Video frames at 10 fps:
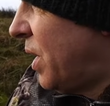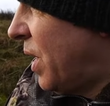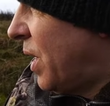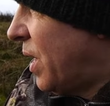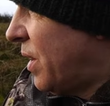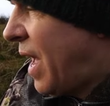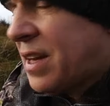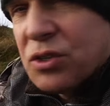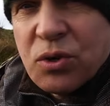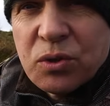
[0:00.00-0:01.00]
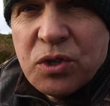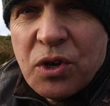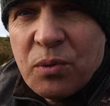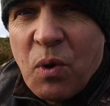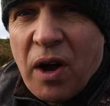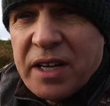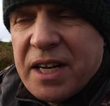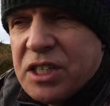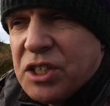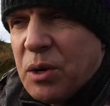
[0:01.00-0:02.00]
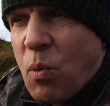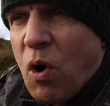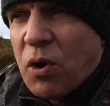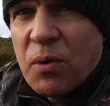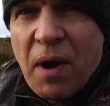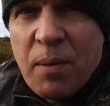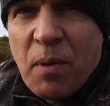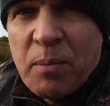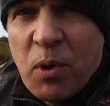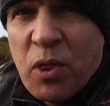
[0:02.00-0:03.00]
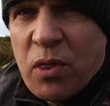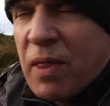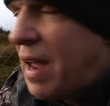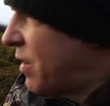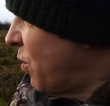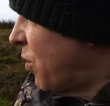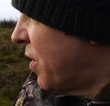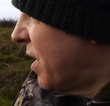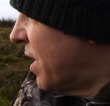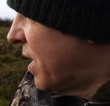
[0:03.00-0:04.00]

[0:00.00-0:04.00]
They hadn't all turned white. I did see one grey one, but other than that, nothing.